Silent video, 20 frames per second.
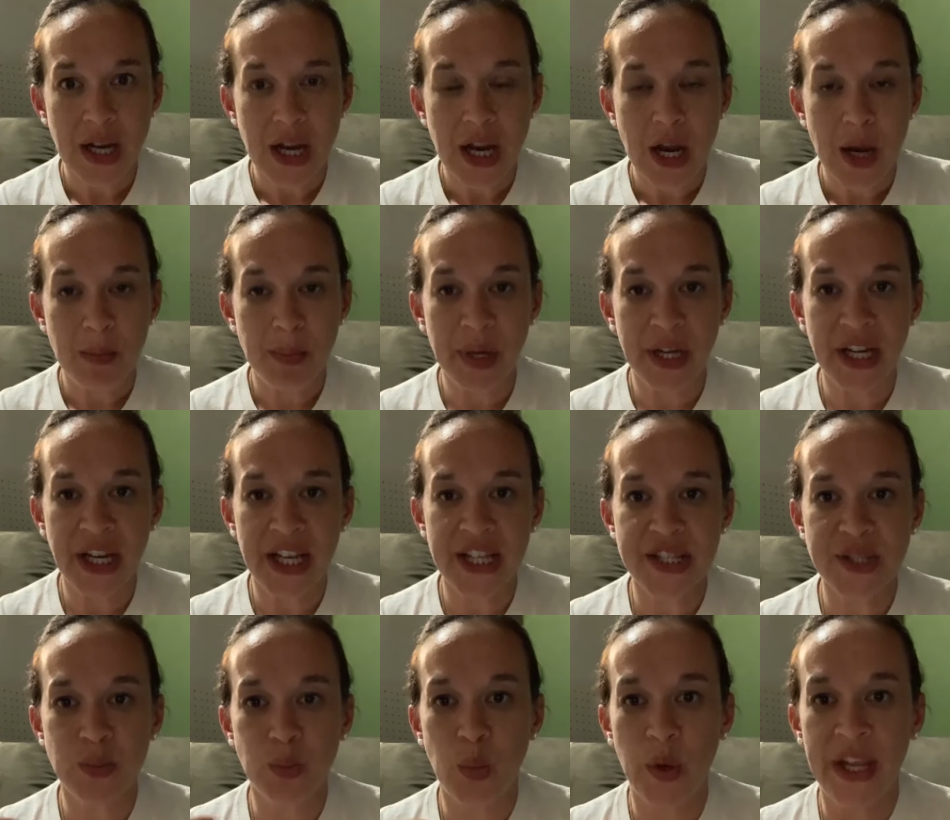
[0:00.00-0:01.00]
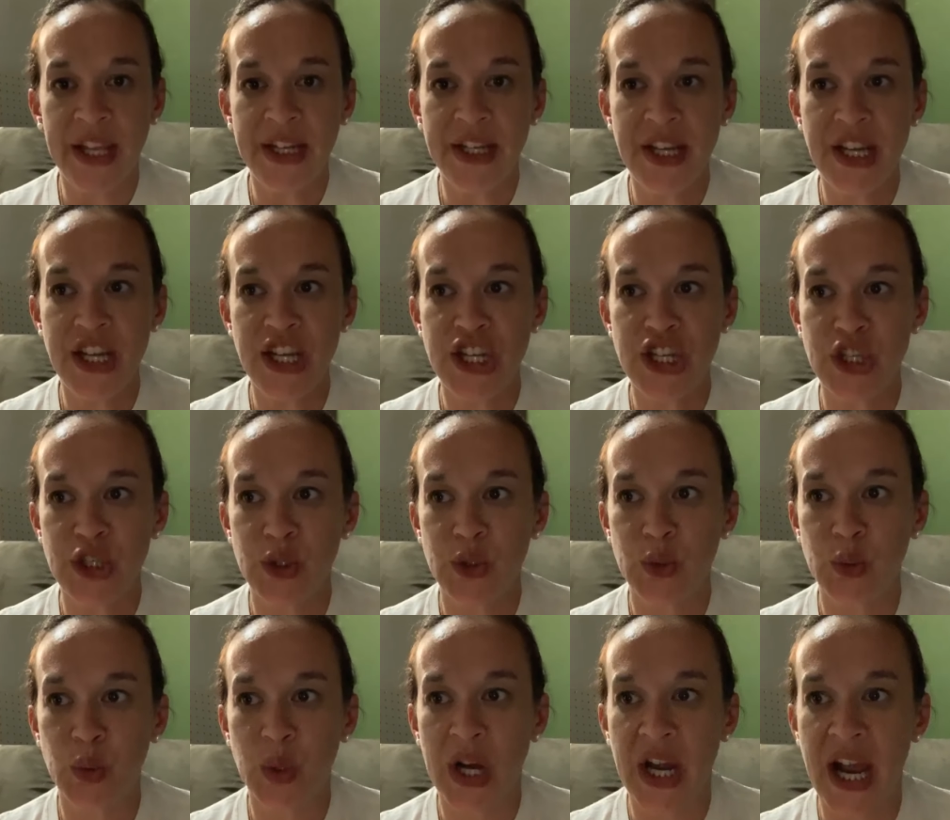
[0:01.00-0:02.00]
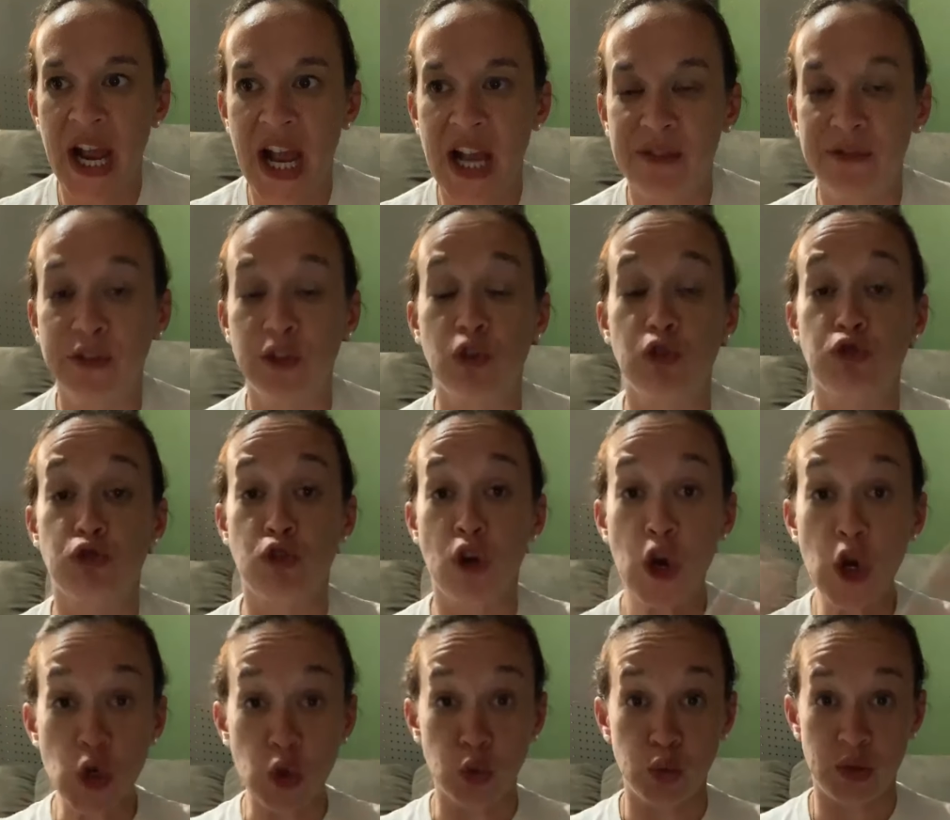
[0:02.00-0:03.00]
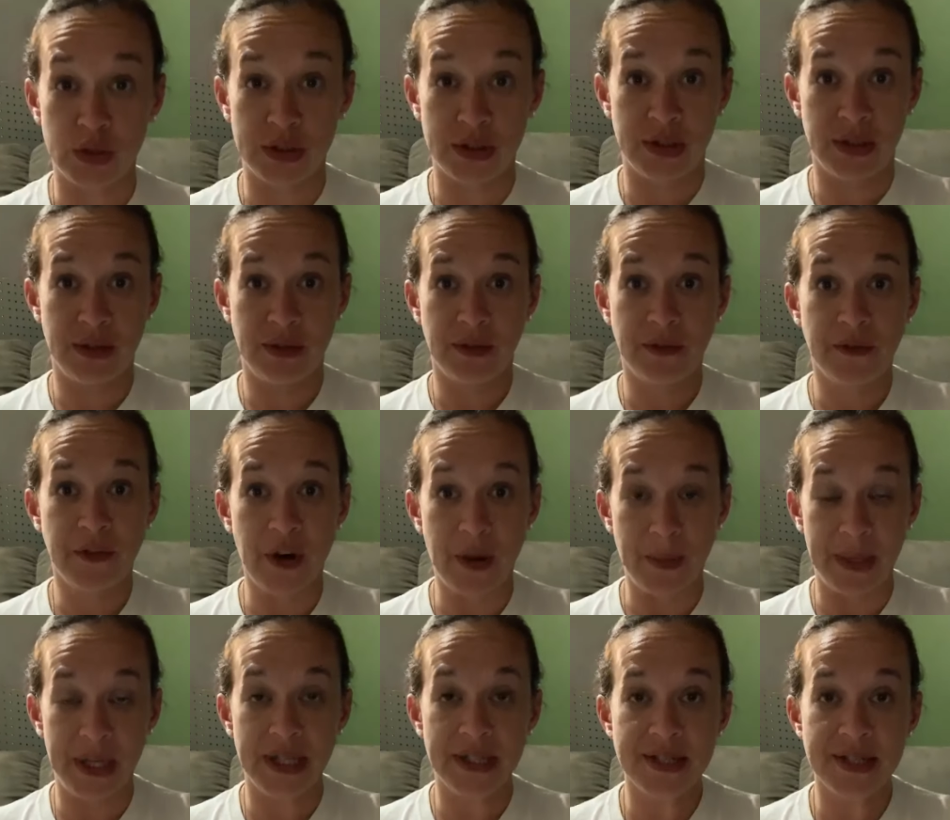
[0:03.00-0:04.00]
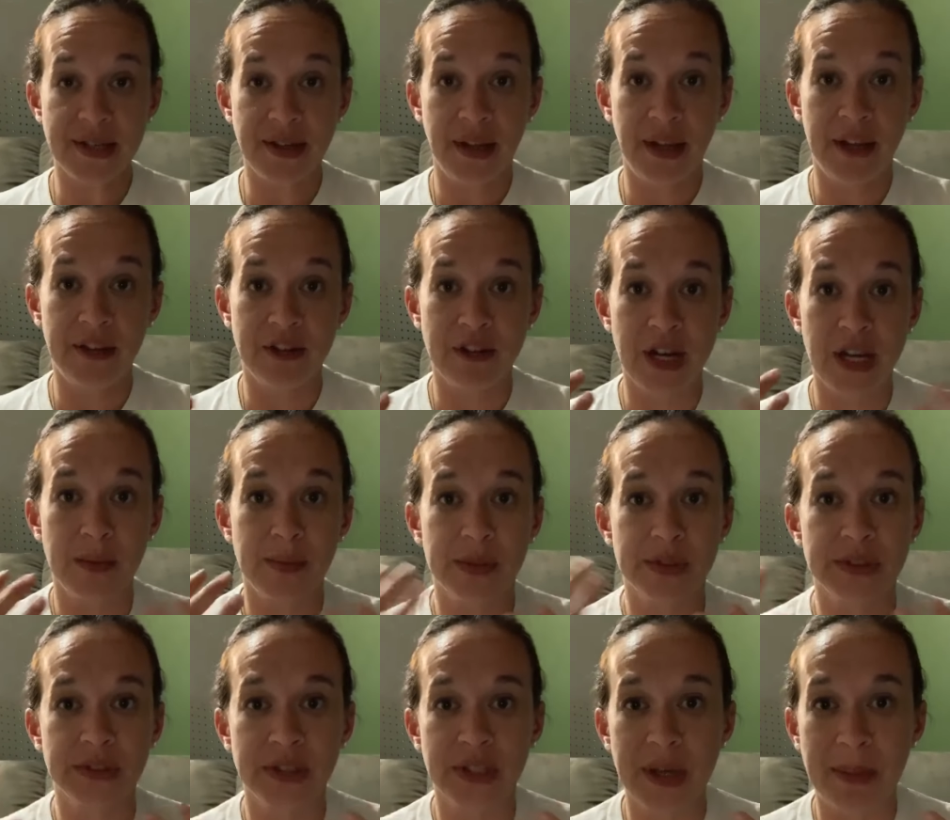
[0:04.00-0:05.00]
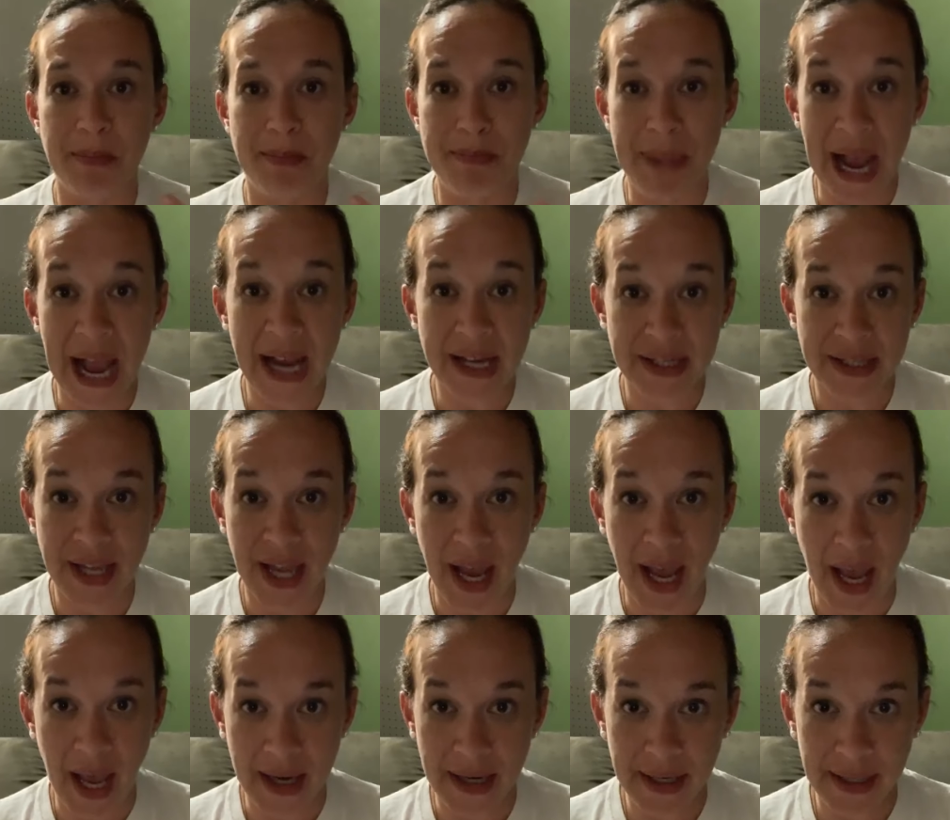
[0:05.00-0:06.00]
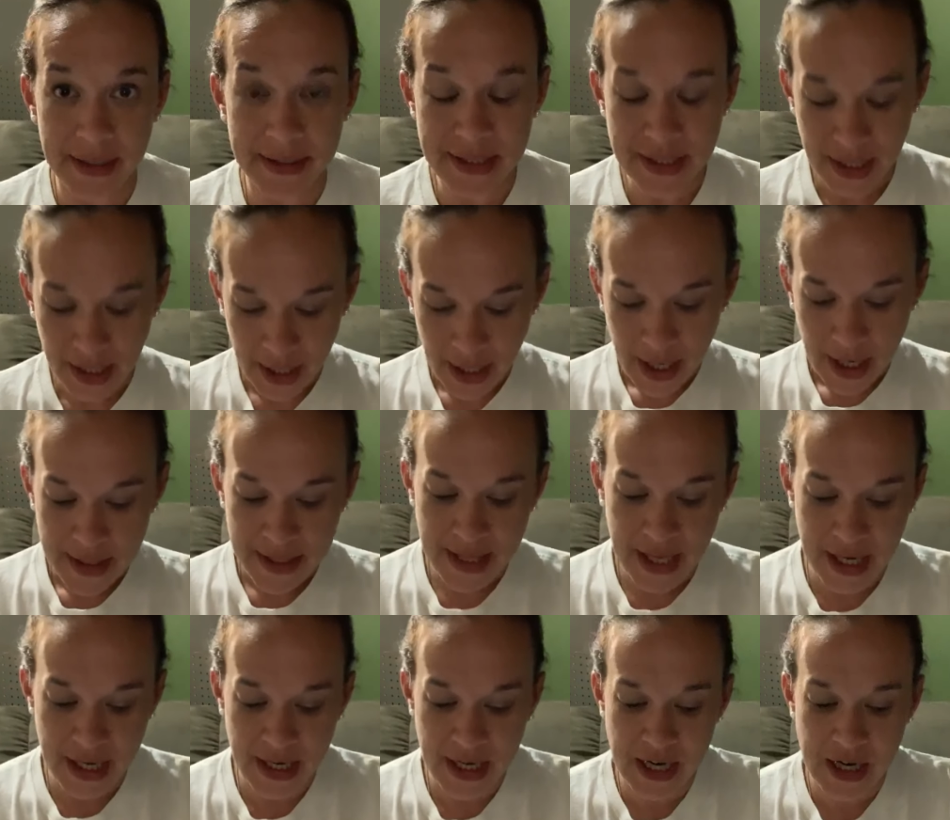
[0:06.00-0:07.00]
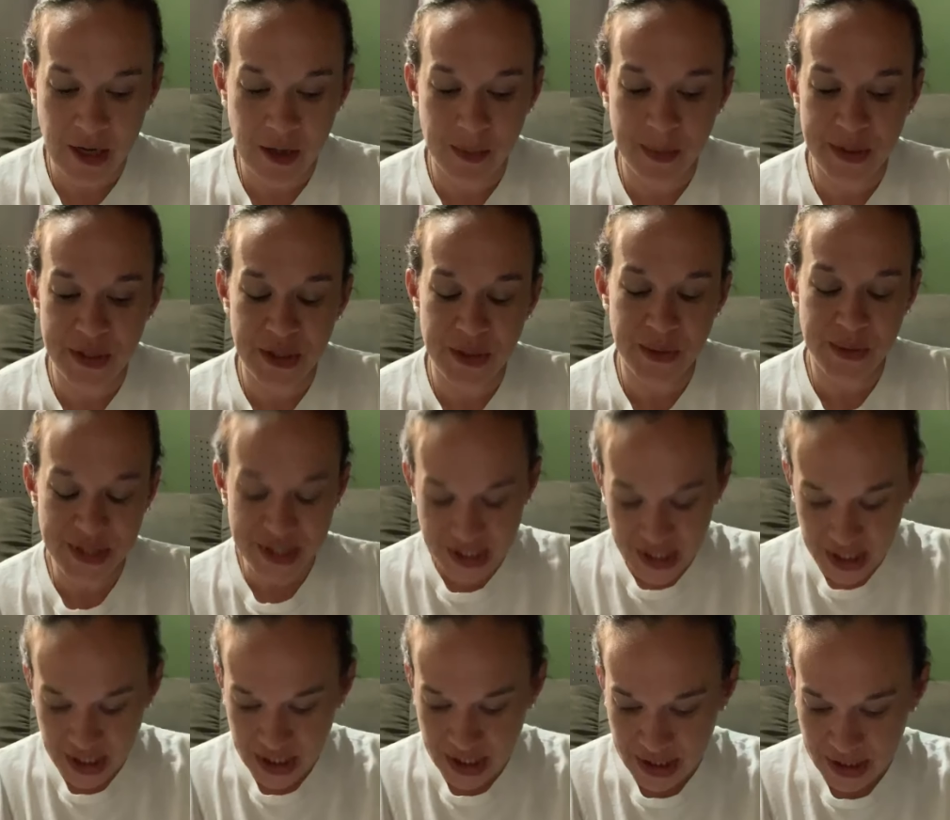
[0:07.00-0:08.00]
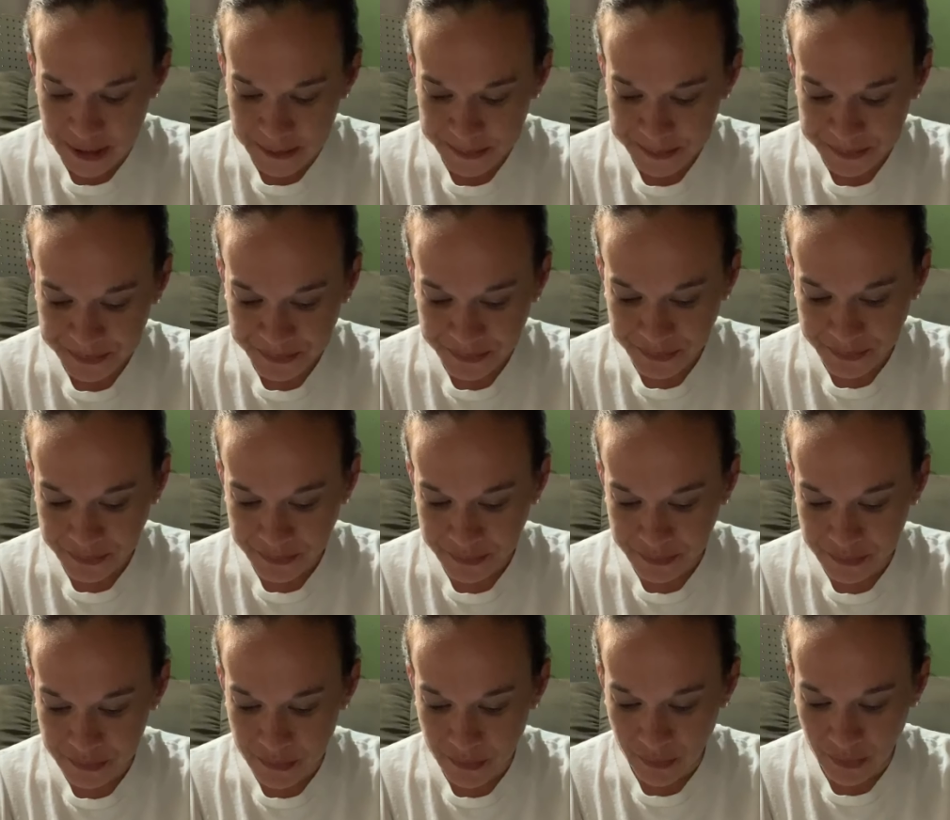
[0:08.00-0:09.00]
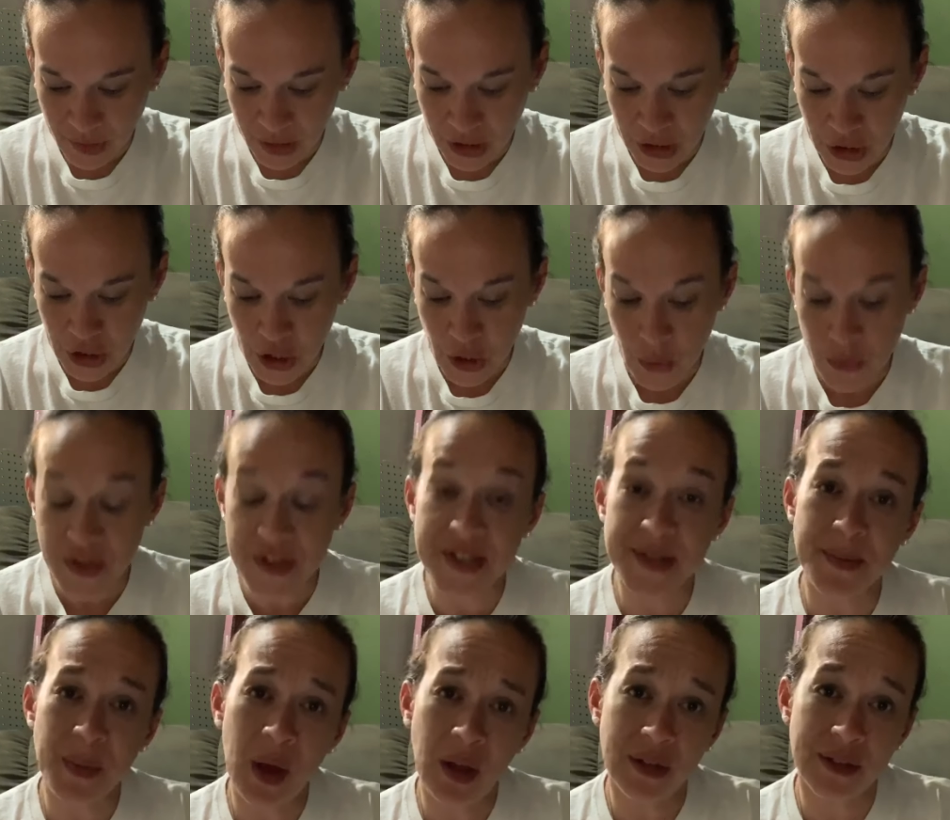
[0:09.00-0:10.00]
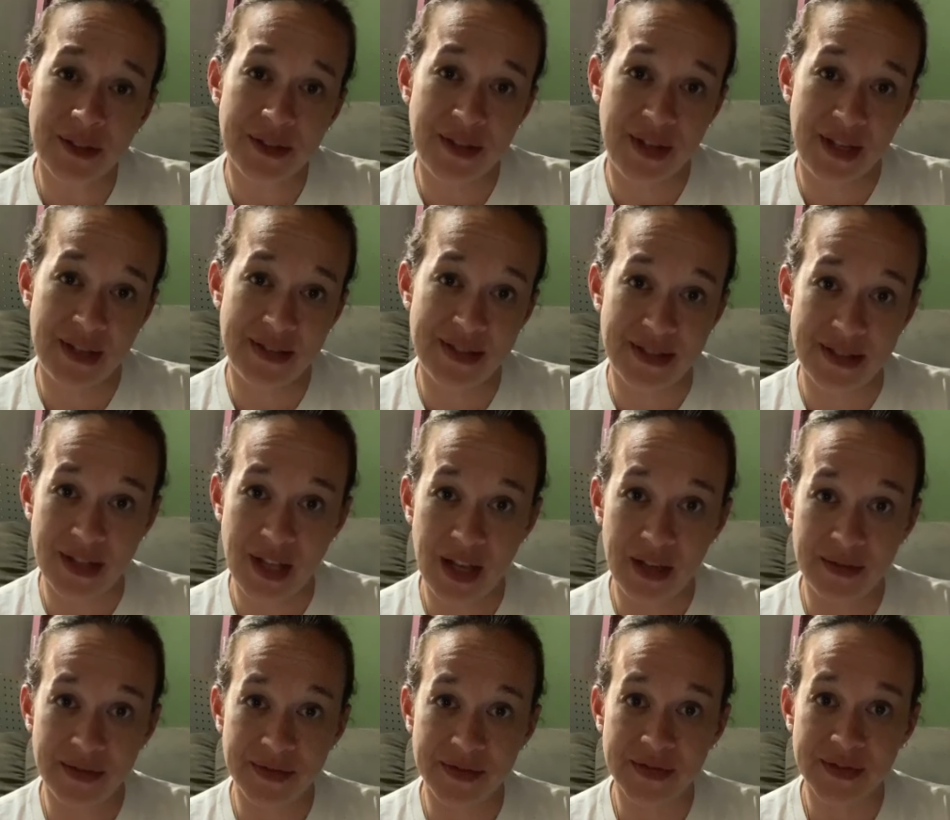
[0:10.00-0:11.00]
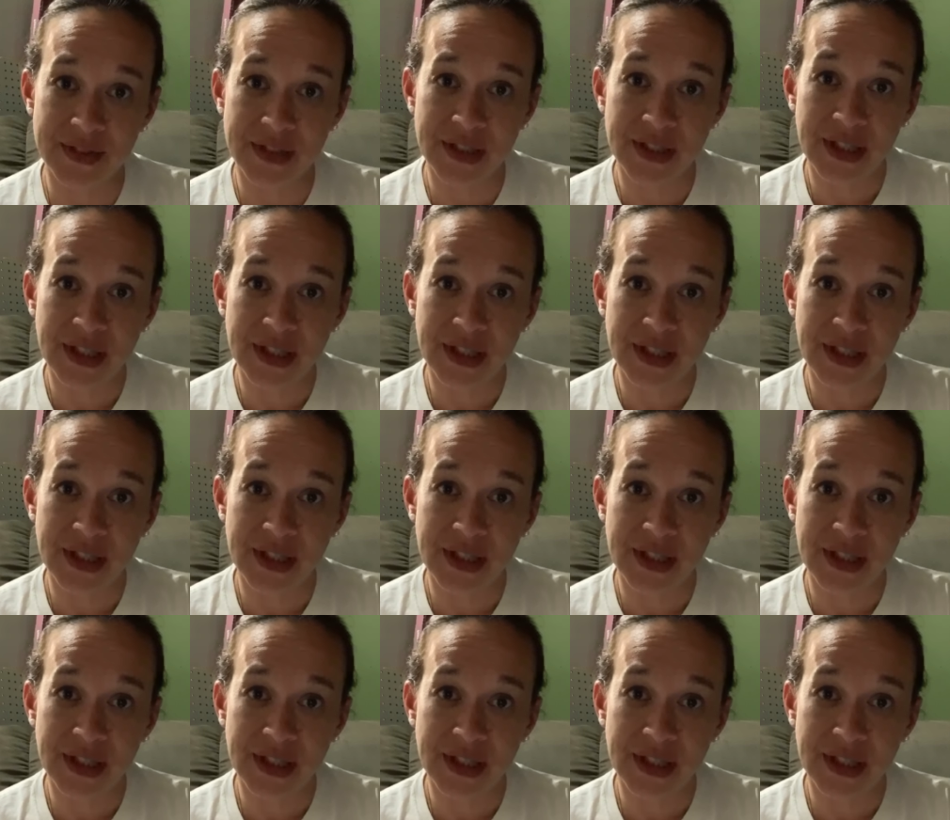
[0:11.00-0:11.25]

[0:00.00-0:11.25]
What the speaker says: But it's when you have grown from it and you're able to look back at it that it helps you see, you know, the smaller things in life.